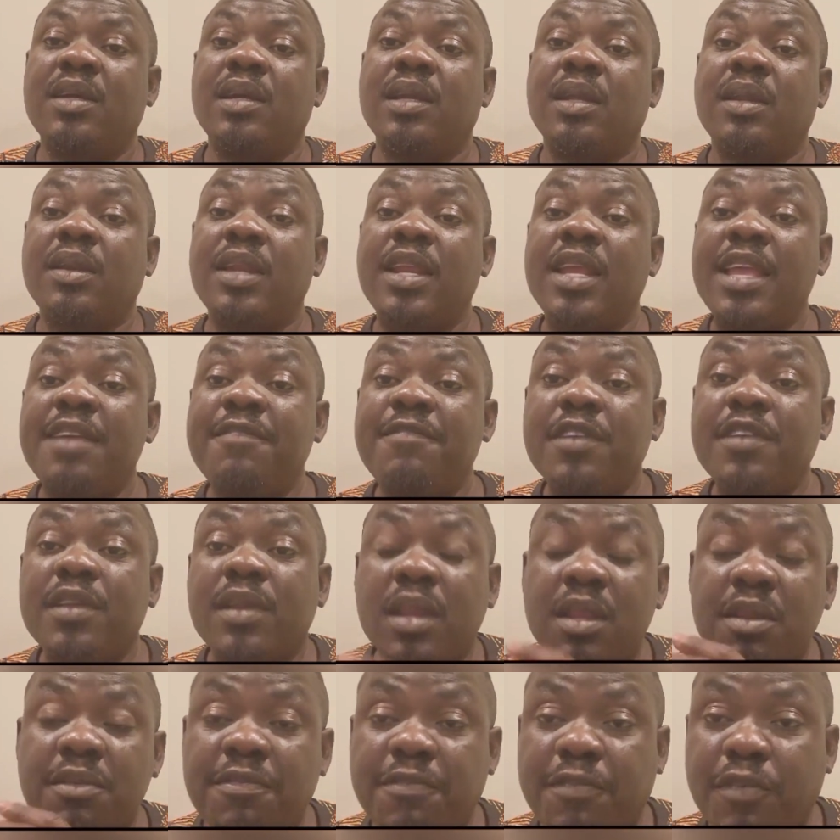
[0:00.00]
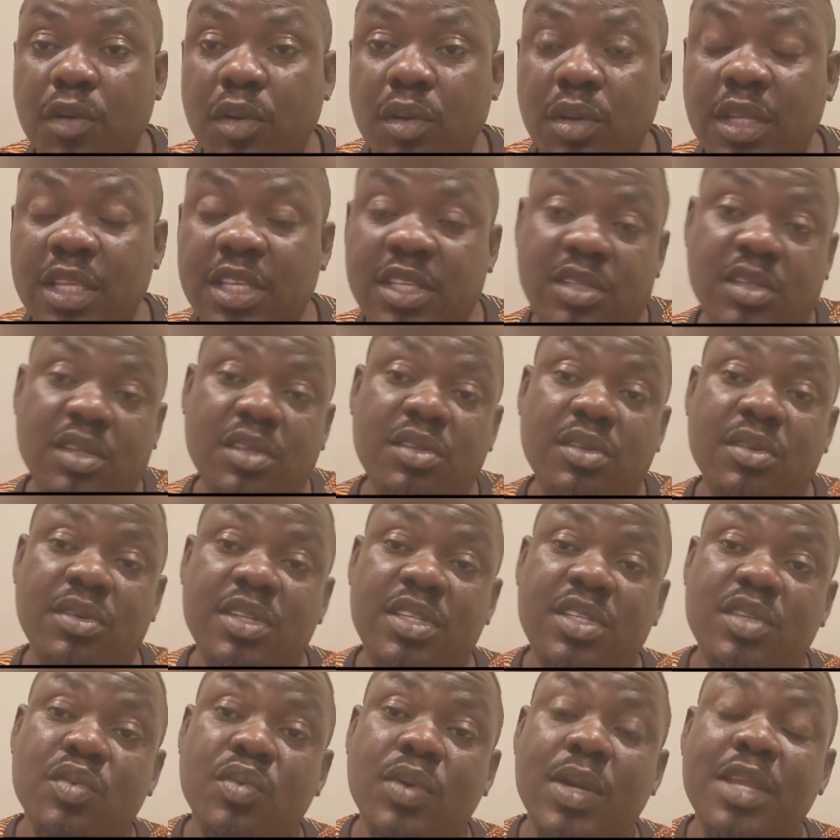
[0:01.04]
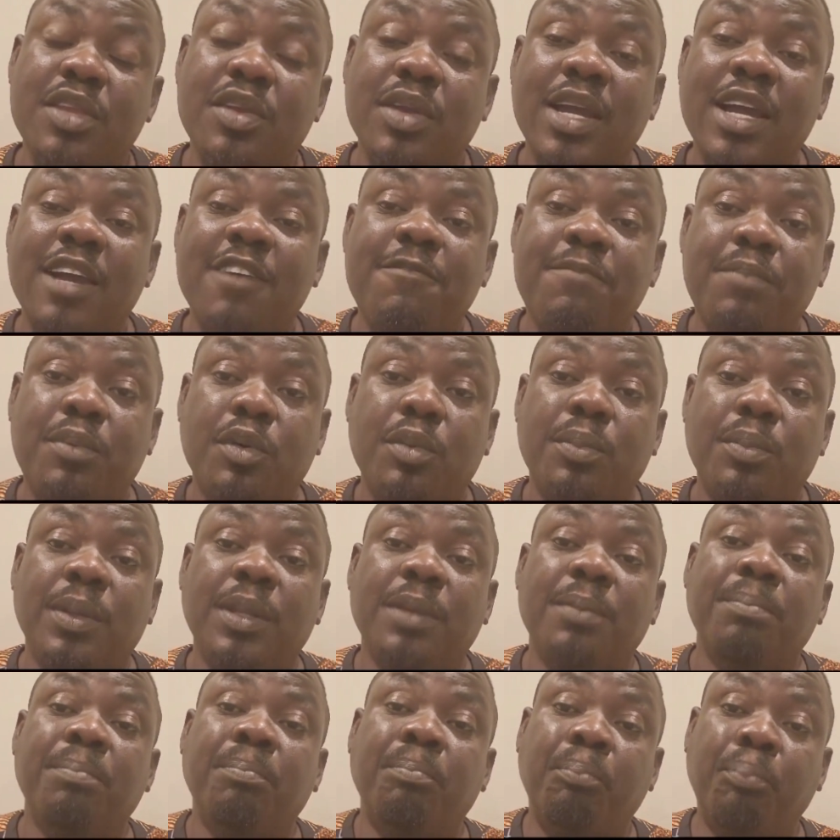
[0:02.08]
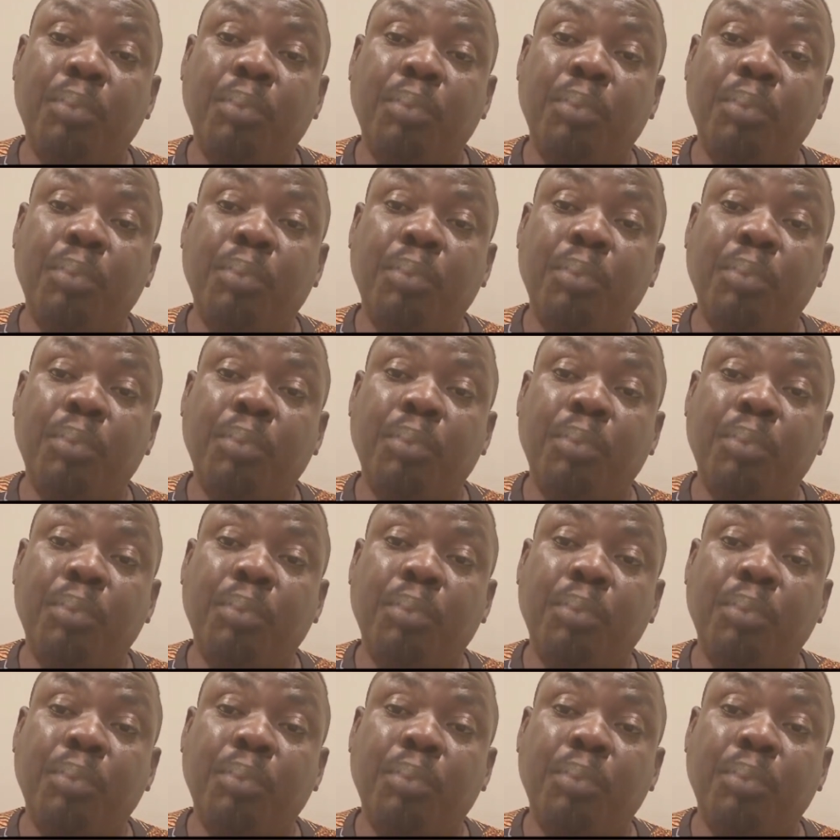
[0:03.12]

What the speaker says: heavy rainfall is not the reason why you have problem.